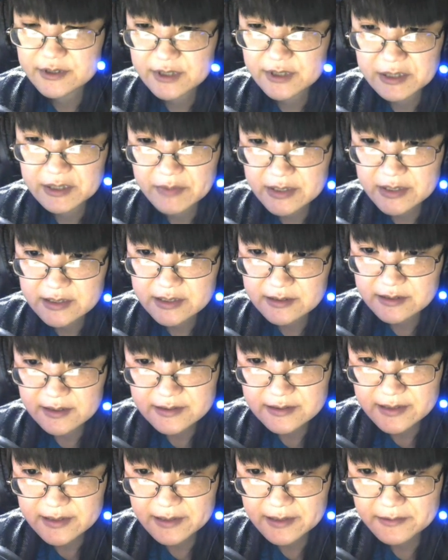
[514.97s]
maybe
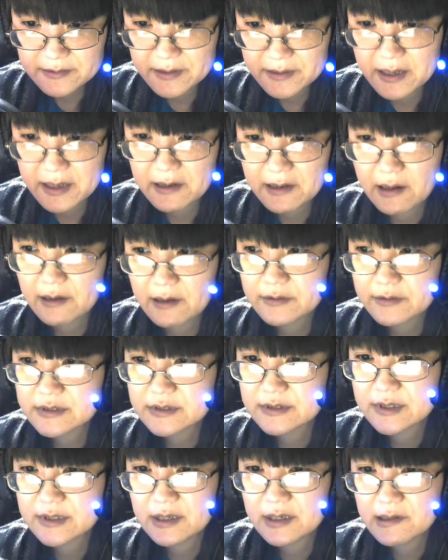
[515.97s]
in hindsight I was like,
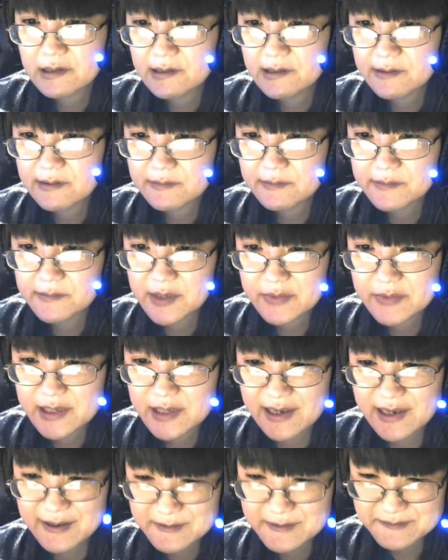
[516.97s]
oh well, this
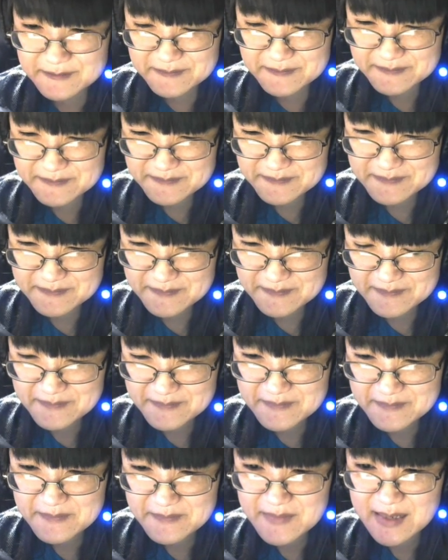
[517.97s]
part of the
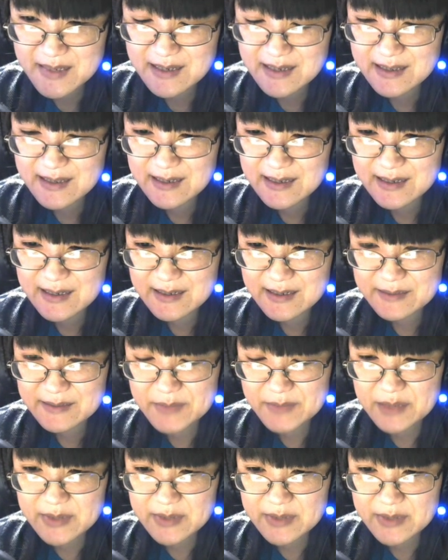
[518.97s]
story kind of
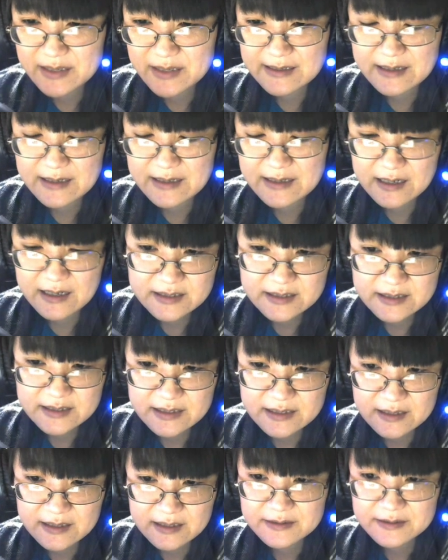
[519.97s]
could
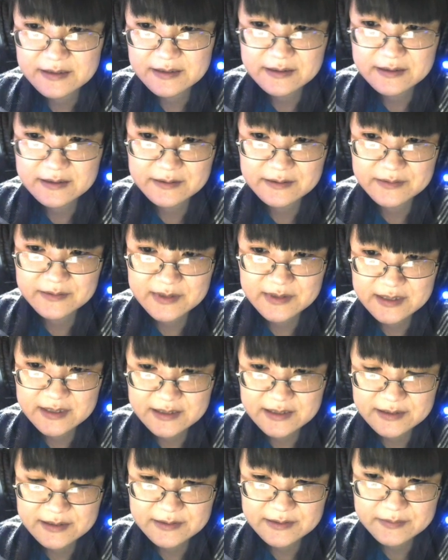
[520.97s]
use a little bit more
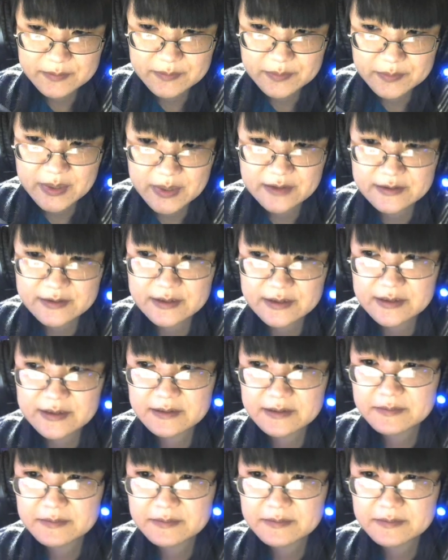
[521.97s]
clarification or